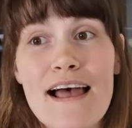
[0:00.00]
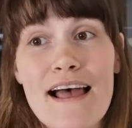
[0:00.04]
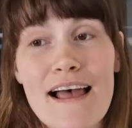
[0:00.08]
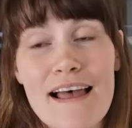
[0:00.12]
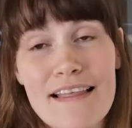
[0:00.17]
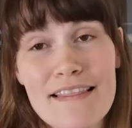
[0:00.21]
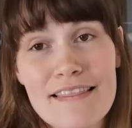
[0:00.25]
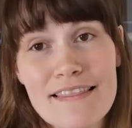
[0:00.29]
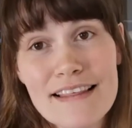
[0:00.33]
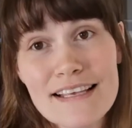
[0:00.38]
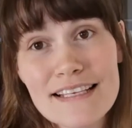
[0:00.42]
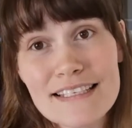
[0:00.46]

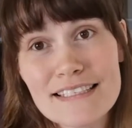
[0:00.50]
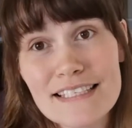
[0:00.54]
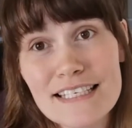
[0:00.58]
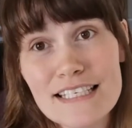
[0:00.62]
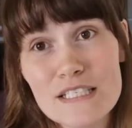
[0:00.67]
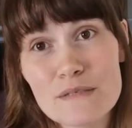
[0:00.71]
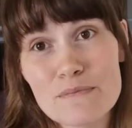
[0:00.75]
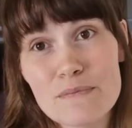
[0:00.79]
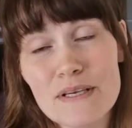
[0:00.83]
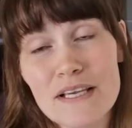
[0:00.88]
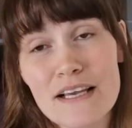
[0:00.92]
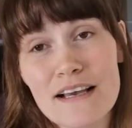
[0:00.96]
And this
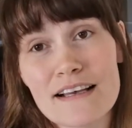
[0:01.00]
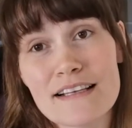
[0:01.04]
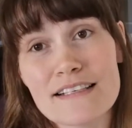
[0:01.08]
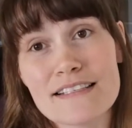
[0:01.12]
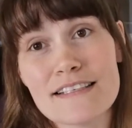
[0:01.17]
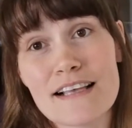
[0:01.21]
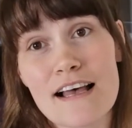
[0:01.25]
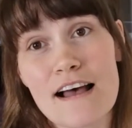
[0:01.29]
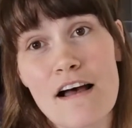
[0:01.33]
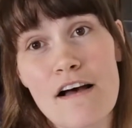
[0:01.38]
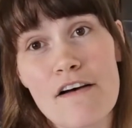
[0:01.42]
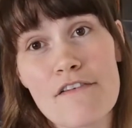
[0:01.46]
is because
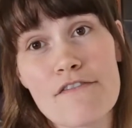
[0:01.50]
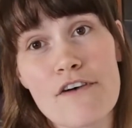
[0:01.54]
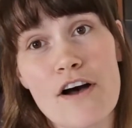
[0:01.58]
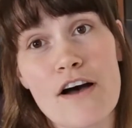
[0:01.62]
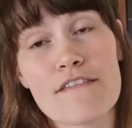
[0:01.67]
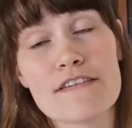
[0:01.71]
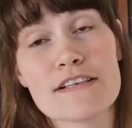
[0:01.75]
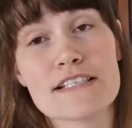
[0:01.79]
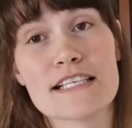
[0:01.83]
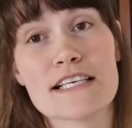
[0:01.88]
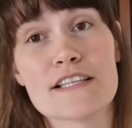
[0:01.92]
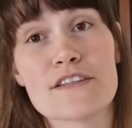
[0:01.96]
of
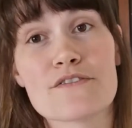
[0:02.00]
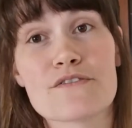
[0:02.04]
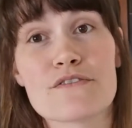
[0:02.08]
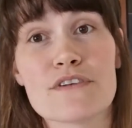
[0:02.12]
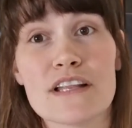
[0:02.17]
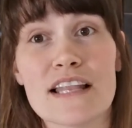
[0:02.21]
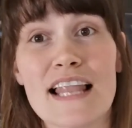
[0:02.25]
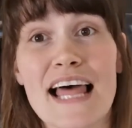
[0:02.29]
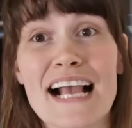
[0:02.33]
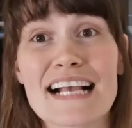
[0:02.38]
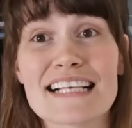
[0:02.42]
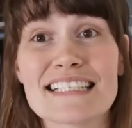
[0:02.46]
obviously the
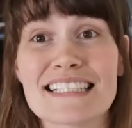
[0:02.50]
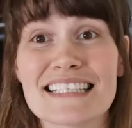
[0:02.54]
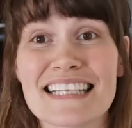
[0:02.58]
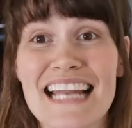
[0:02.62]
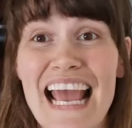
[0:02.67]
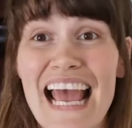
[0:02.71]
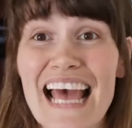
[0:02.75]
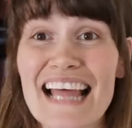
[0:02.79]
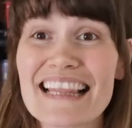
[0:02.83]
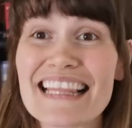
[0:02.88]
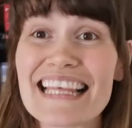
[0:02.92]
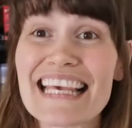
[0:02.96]
relaxin
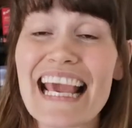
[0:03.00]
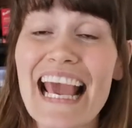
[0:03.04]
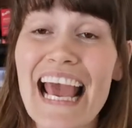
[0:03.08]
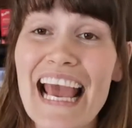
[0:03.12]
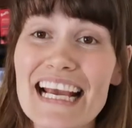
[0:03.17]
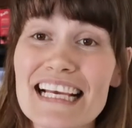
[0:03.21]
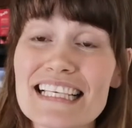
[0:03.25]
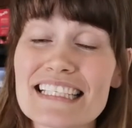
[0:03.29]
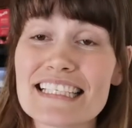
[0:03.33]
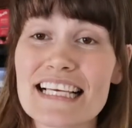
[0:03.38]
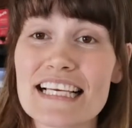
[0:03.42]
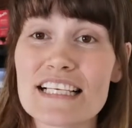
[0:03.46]
and the
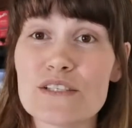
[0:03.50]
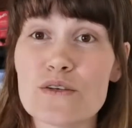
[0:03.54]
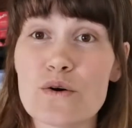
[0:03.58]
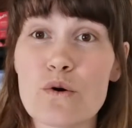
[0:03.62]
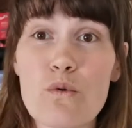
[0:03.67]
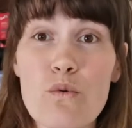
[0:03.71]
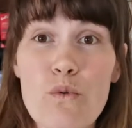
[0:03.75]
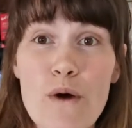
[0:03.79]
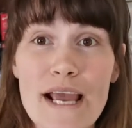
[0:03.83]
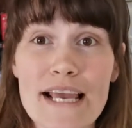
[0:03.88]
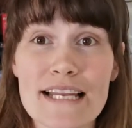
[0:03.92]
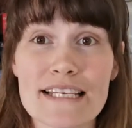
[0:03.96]
excess
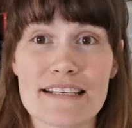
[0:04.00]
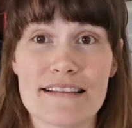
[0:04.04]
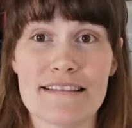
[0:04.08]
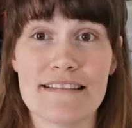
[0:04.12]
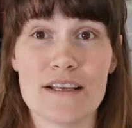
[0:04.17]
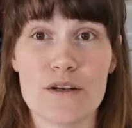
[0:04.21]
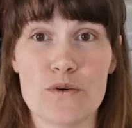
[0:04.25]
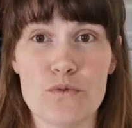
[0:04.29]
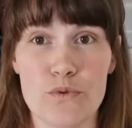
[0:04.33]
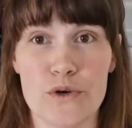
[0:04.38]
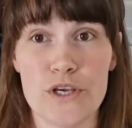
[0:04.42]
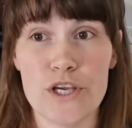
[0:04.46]
weight
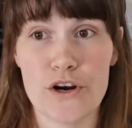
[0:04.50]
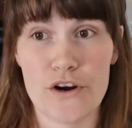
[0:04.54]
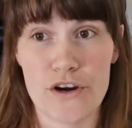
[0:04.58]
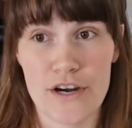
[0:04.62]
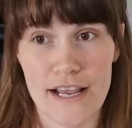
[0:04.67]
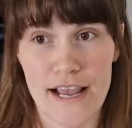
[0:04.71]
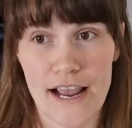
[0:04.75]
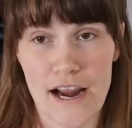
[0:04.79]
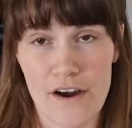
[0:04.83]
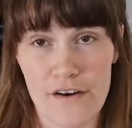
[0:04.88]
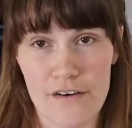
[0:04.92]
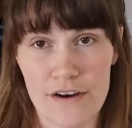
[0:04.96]
that we are
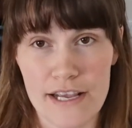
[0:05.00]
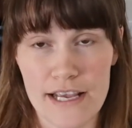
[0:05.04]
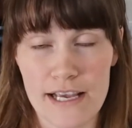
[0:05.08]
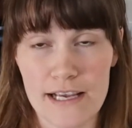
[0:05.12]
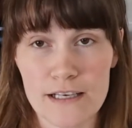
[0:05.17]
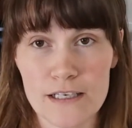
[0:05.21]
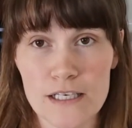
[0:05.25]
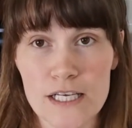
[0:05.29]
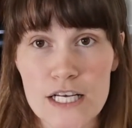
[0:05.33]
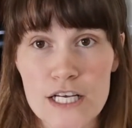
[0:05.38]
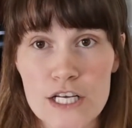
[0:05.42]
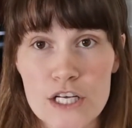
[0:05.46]

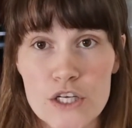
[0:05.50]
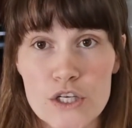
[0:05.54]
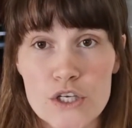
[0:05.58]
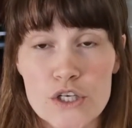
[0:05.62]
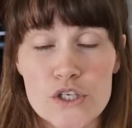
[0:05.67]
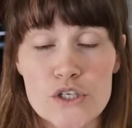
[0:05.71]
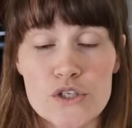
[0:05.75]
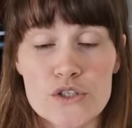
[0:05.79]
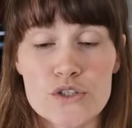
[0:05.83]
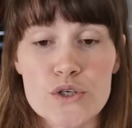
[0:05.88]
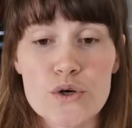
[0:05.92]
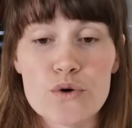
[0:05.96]
carrying.
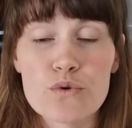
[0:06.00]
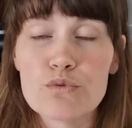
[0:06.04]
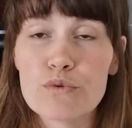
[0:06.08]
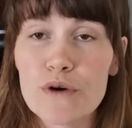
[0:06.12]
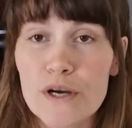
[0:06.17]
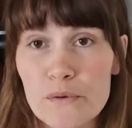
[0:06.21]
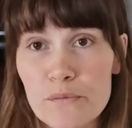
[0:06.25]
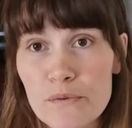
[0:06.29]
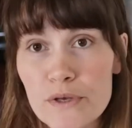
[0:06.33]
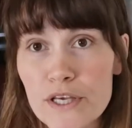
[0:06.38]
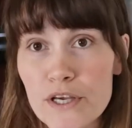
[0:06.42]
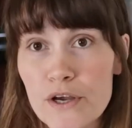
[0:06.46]
So
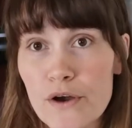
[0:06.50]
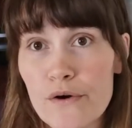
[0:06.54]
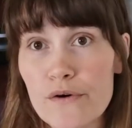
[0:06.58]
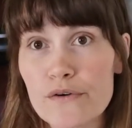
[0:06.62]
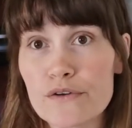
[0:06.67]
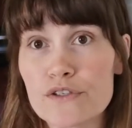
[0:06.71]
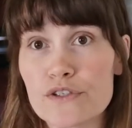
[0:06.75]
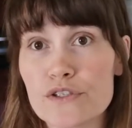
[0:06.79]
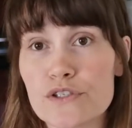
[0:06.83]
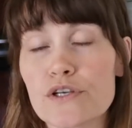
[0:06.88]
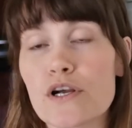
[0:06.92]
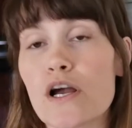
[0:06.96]
when we
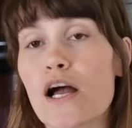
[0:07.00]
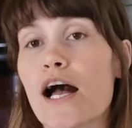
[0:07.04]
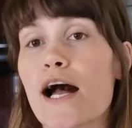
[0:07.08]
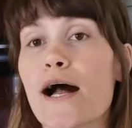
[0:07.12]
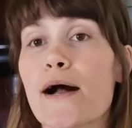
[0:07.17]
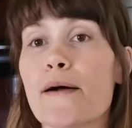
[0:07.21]
coach